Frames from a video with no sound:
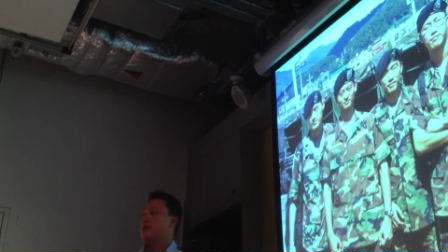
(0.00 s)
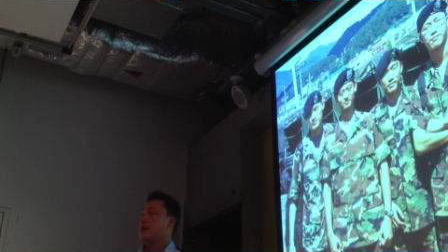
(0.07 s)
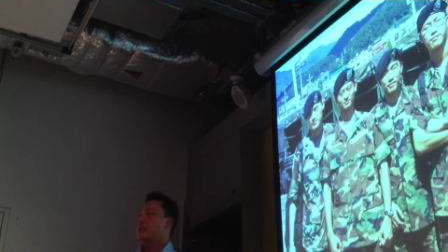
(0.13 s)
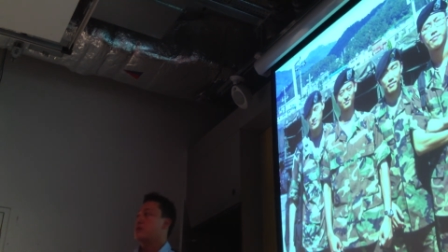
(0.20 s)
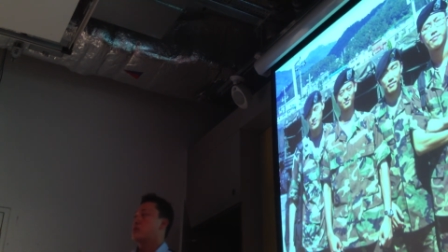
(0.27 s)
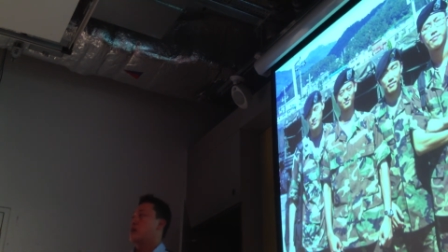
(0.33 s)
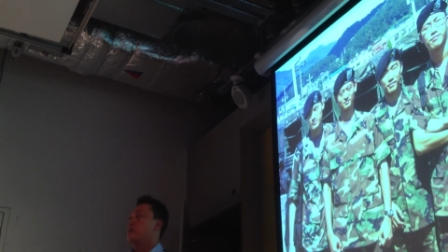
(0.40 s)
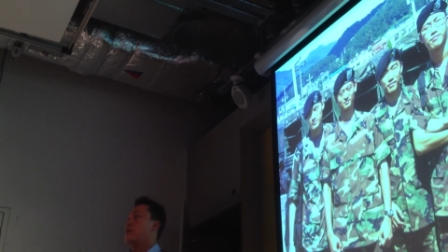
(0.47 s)
I
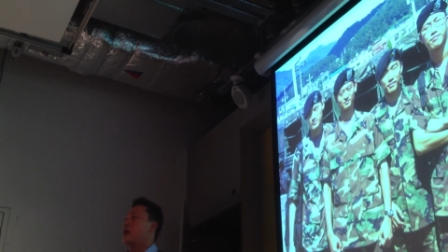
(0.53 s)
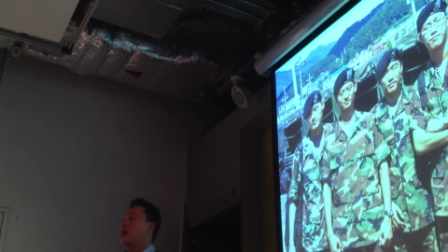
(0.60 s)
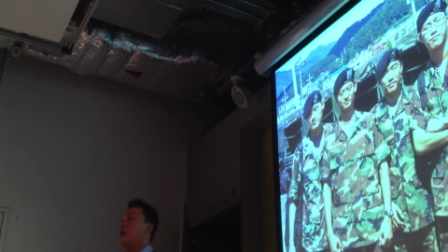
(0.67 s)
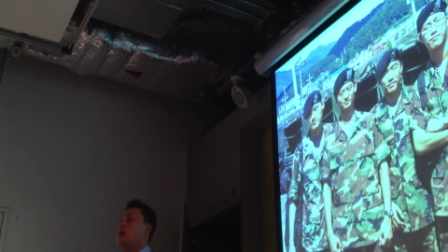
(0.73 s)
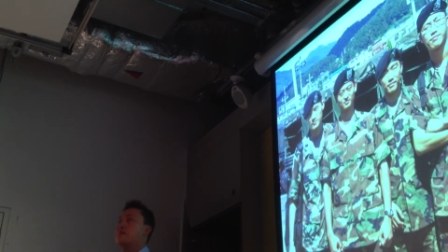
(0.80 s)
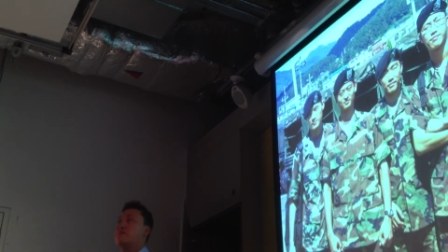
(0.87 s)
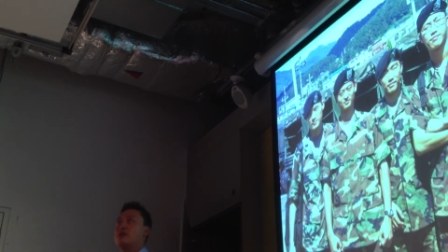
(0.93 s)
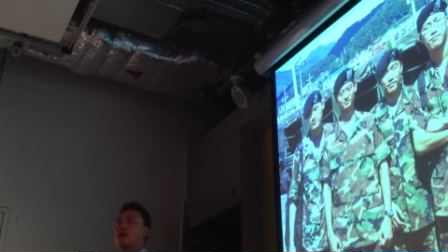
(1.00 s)
served
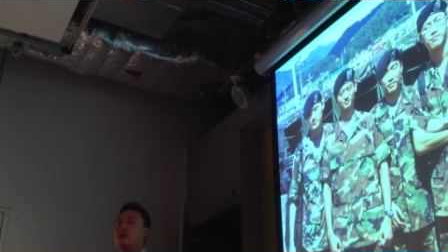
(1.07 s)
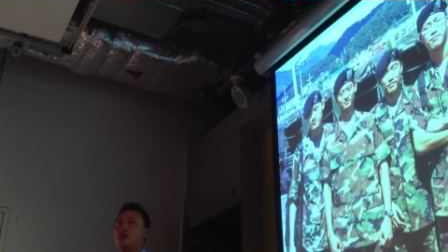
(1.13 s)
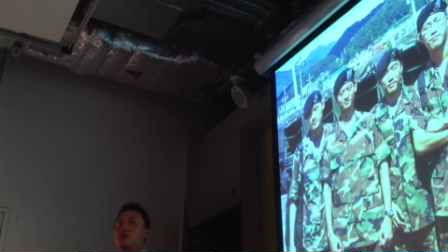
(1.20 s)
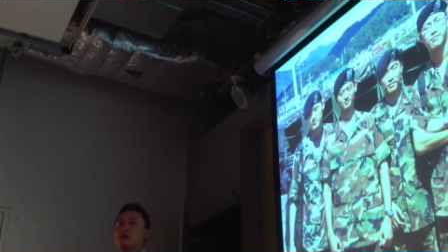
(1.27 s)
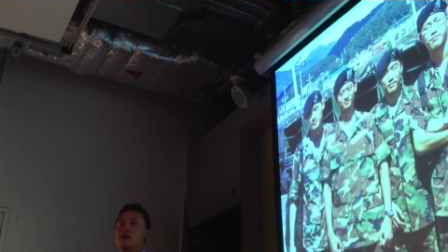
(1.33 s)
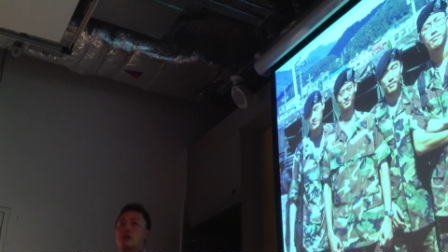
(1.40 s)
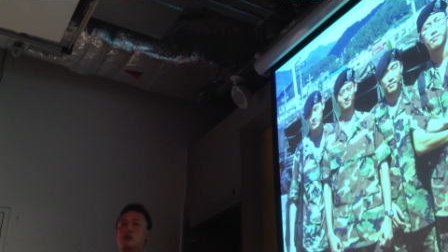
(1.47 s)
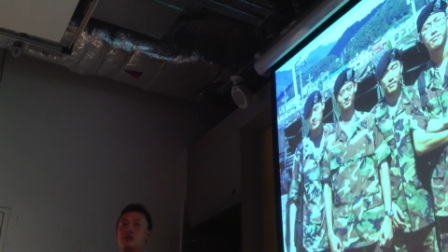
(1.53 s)
on um,
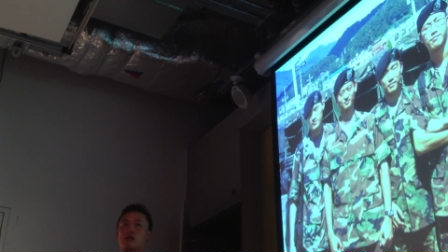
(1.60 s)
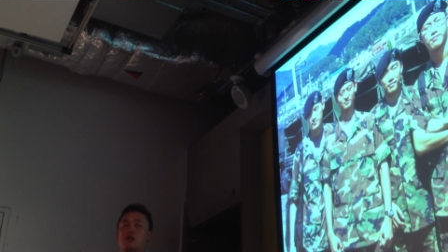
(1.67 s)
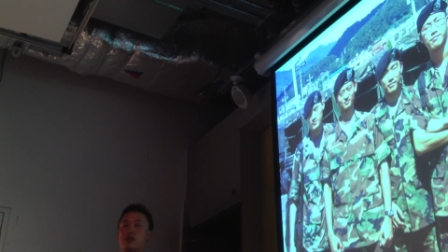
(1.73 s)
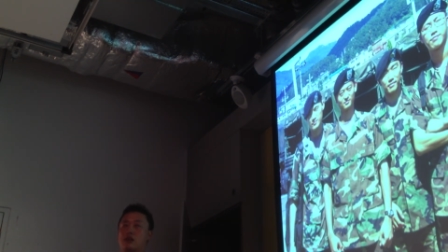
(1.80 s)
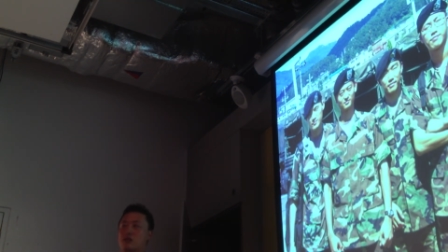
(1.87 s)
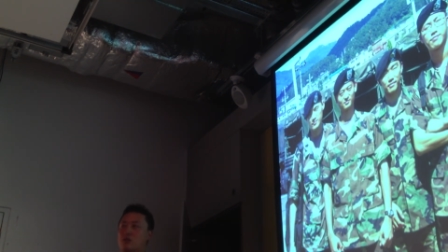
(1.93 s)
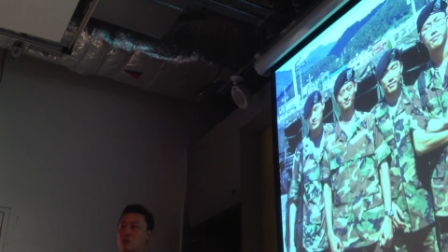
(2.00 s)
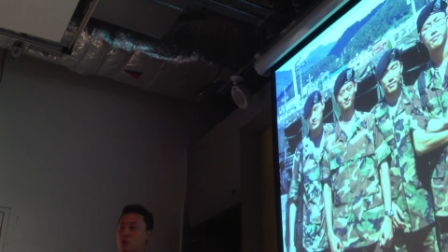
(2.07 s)
in
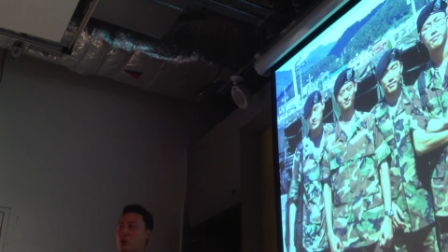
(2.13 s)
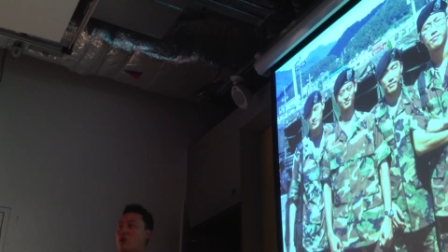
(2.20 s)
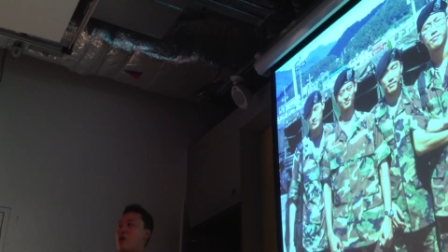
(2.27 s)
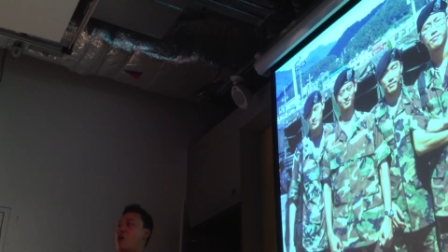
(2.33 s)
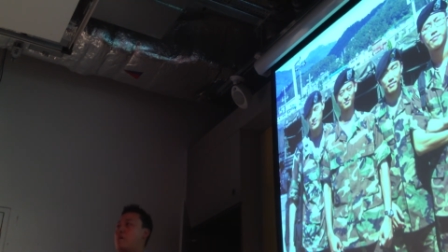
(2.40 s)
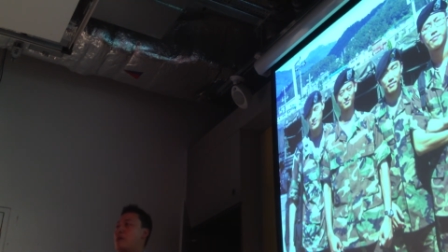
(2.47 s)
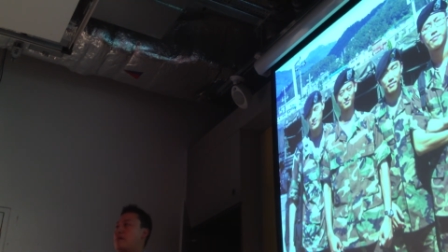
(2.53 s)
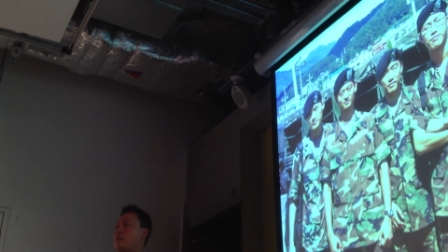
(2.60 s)
Korean
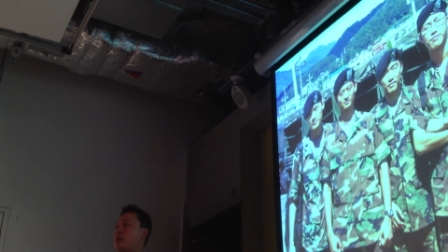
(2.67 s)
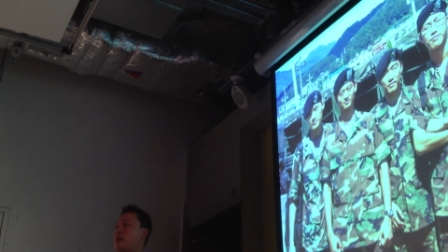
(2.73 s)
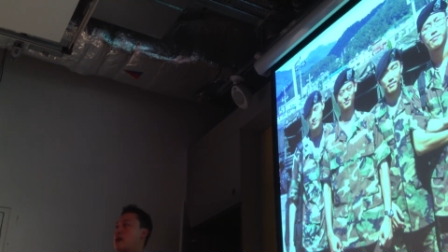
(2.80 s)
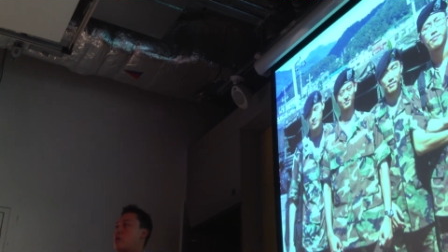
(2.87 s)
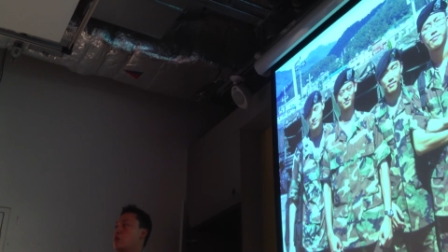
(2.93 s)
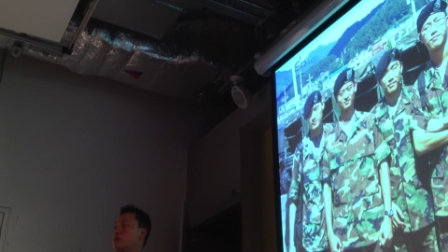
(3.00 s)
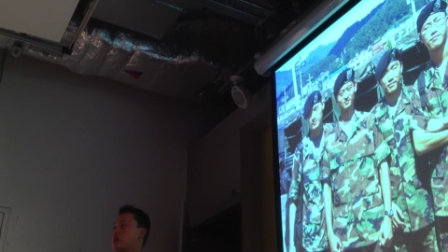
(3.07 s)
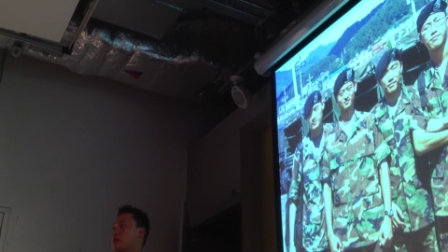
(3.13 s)
Army, but I
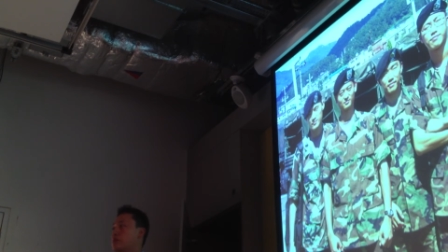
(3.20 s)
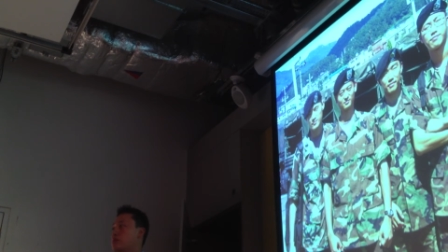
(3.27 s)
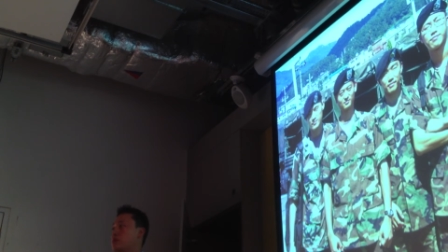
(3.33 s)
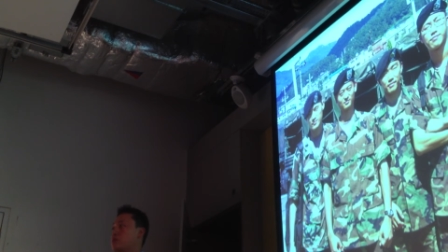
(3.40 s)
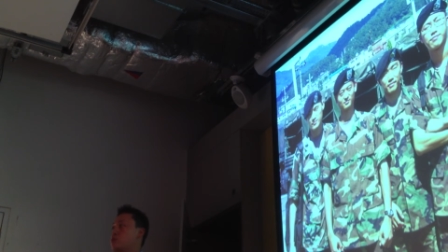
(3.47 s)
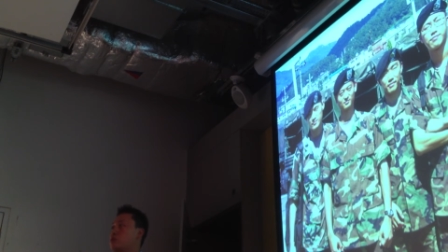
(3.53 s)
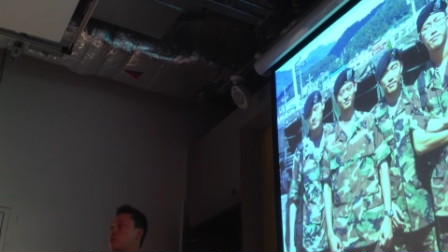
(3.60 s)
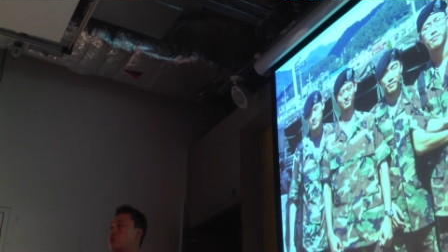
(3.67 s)
was
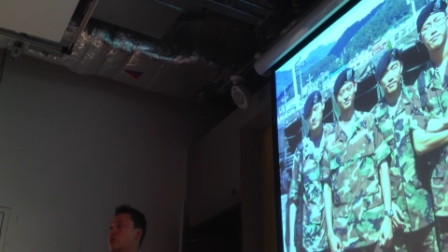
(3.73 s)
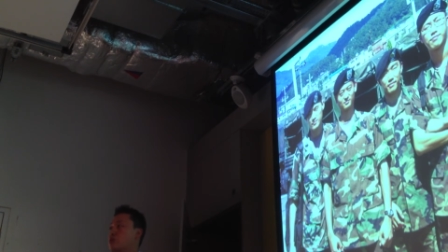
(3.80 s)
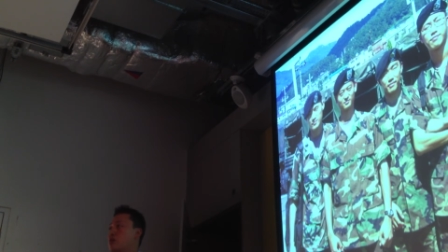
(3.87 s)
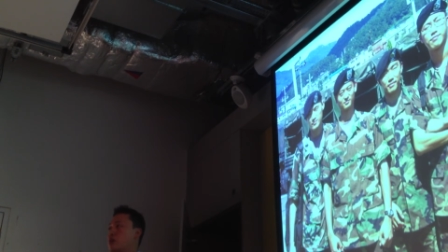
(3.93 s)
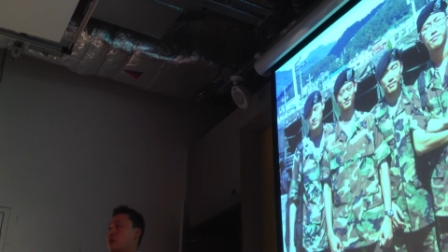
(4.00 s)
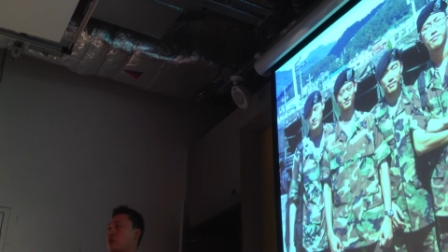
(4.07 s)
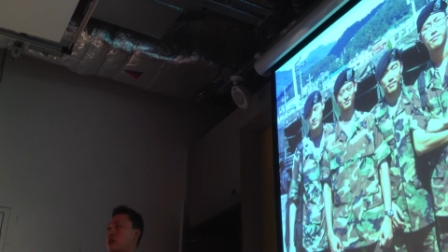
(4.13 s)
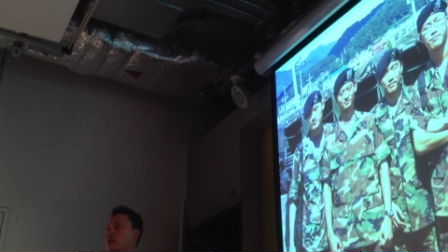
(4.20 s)
dispatched to
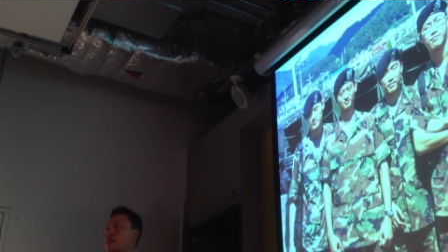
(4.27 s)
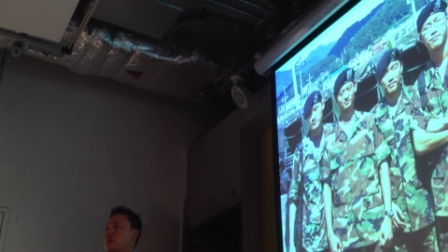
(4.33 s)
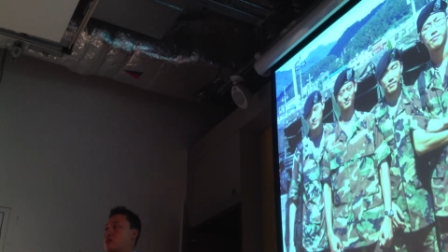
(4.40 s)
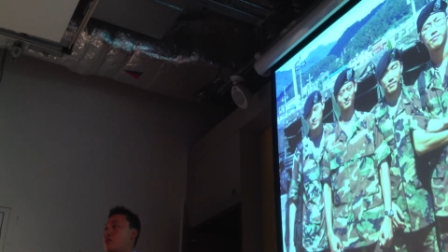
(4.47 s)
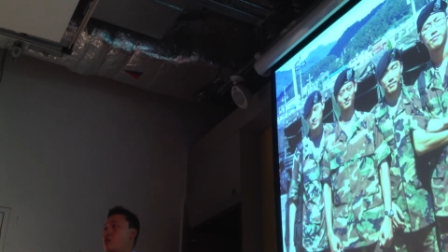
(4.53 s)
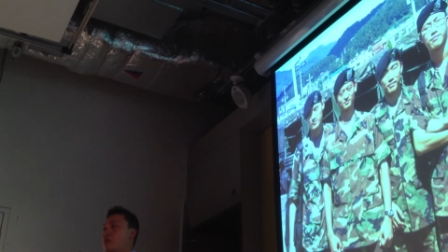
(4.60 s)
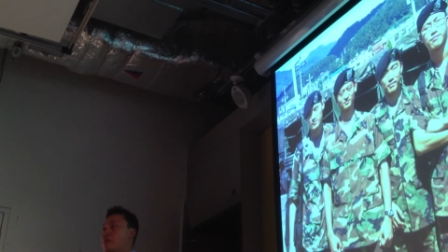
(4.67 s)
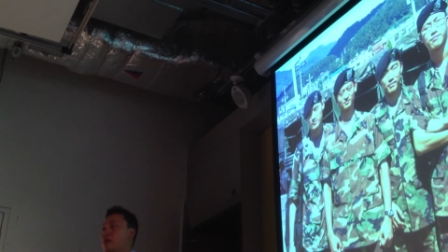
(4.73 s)
United States
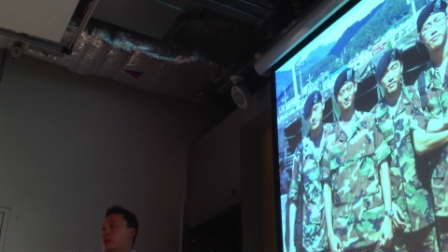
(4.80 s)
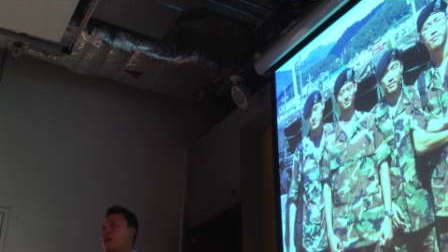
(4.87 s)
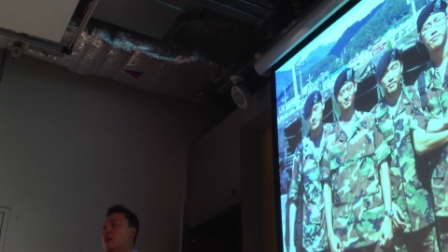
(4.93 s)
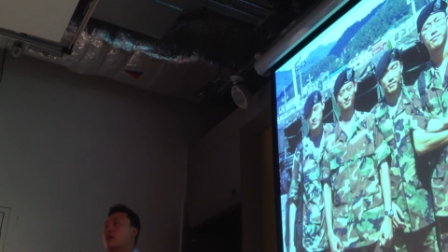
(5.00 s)
Army.